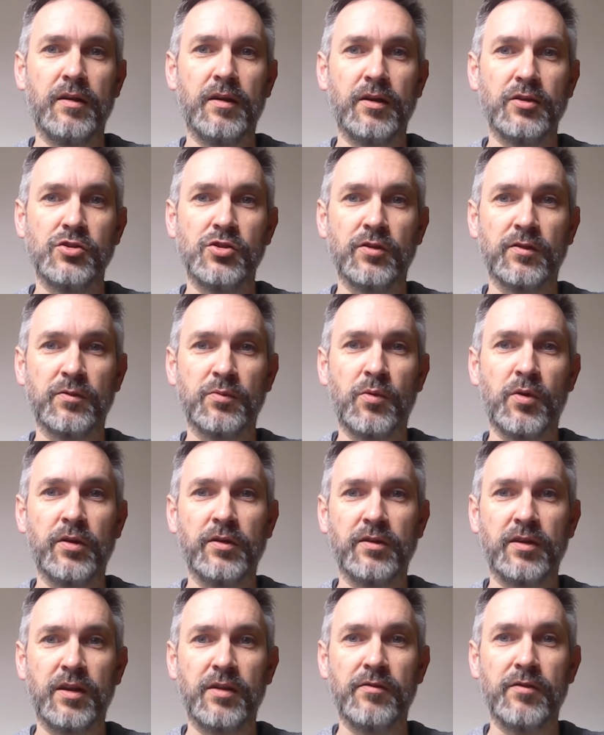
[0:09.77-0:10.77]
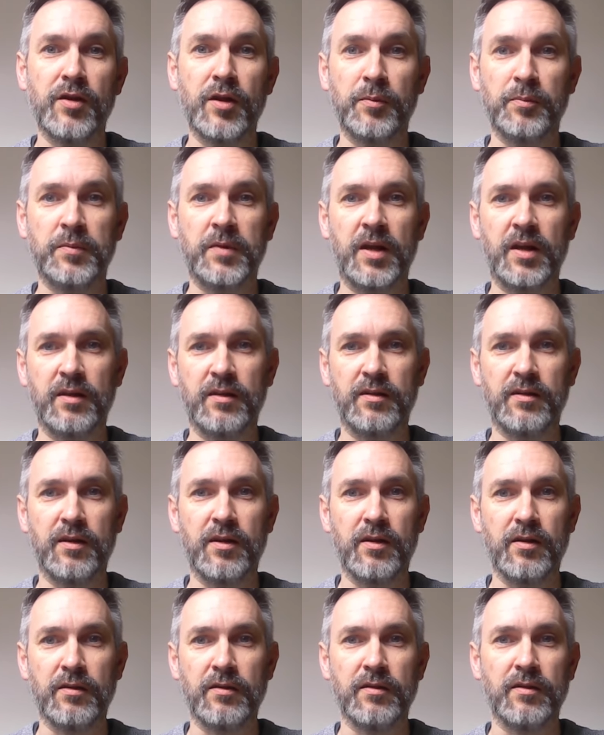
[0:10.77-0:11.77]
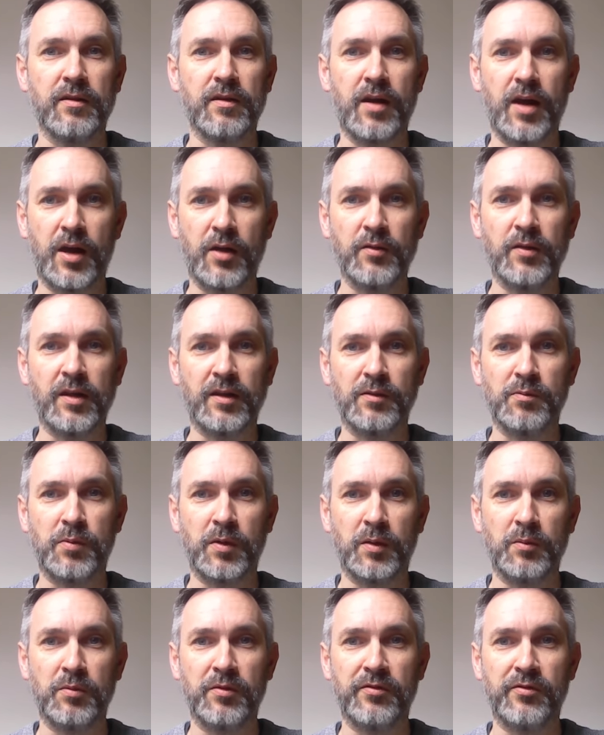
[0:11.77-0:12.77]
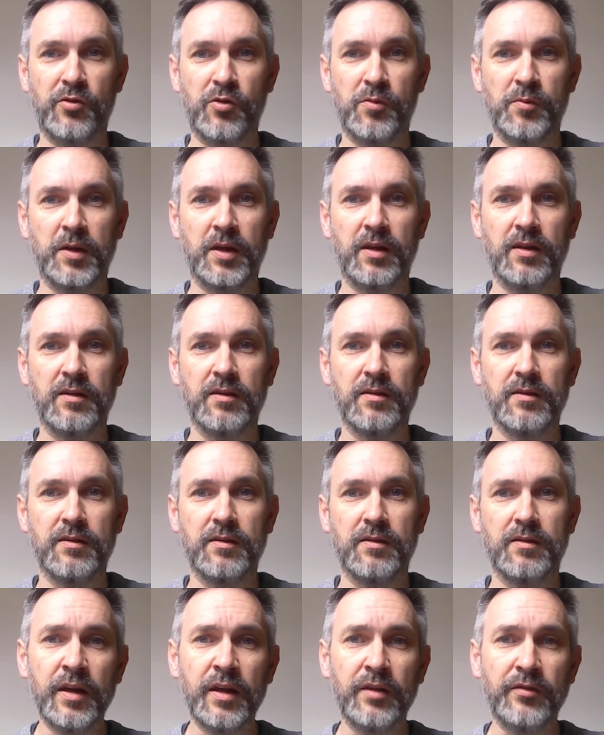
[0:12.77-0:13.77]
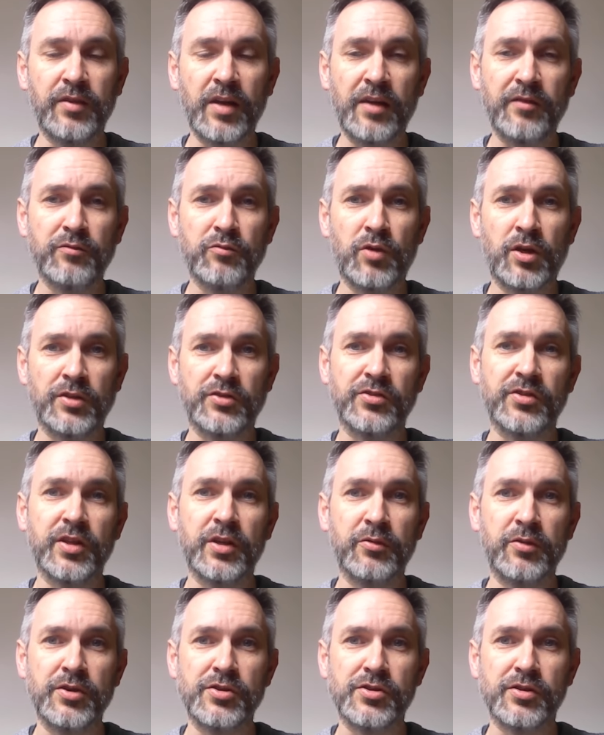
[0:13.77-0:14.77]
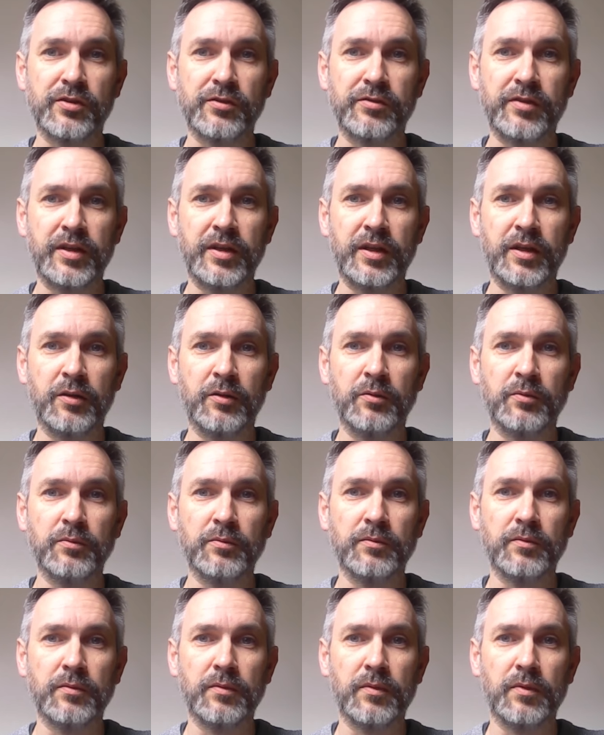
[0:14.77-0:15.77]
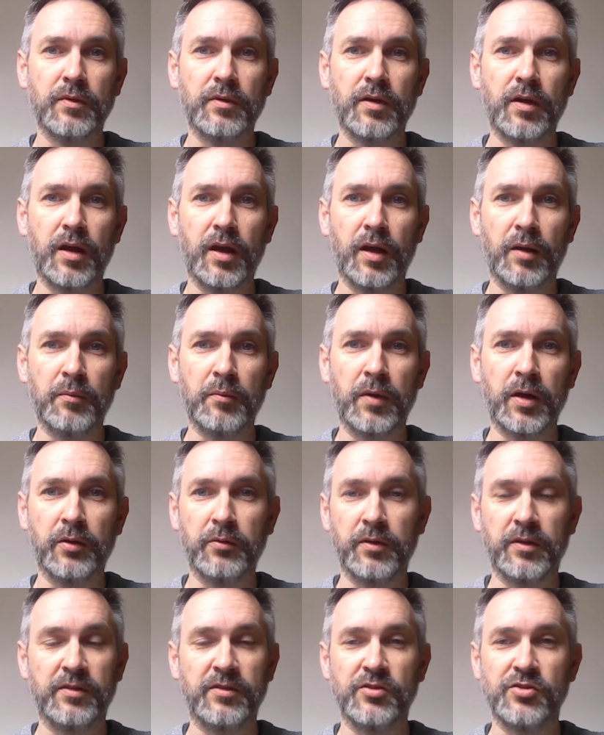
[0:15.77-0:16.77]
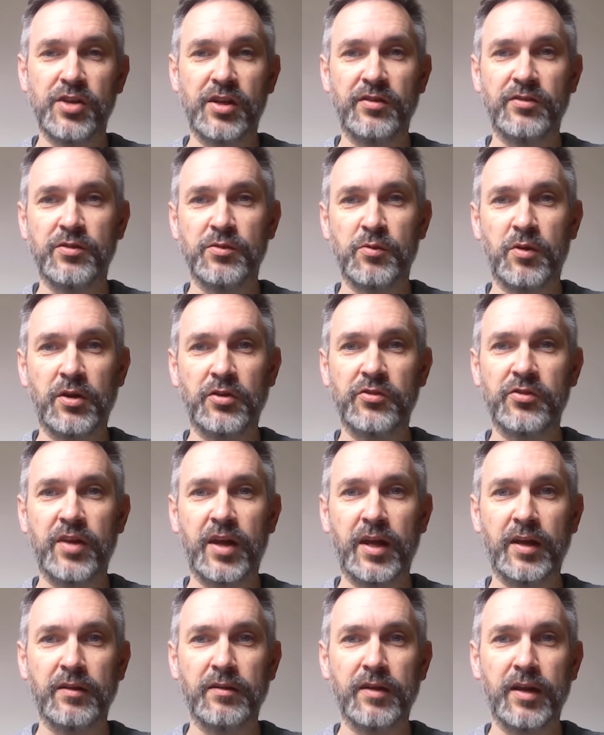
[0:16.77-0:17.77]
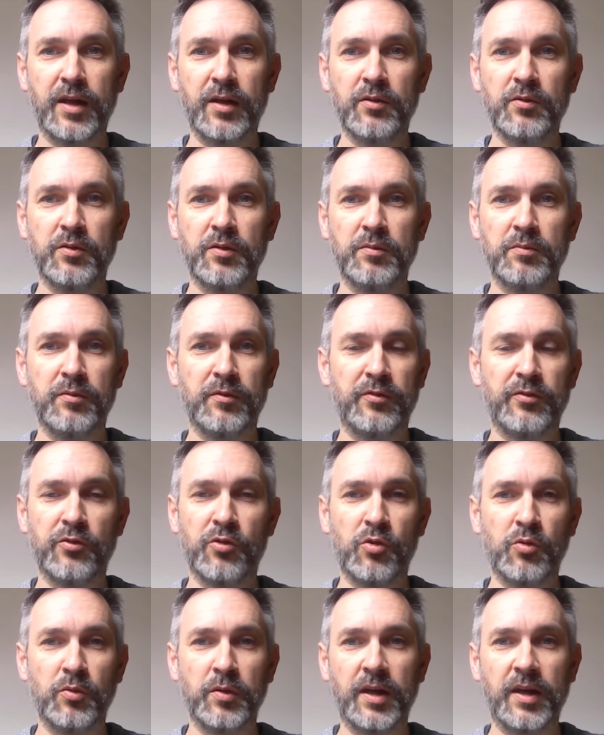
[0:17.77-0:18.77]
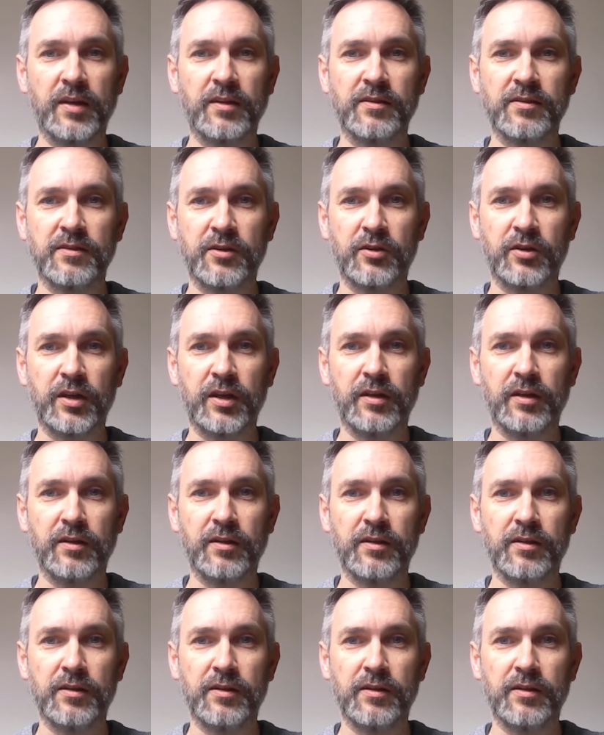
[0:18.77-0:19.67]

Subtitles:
I just want to give an update on how that's been performing. If you haven't watched the original video, I suggest you watch that now before we get stuck in.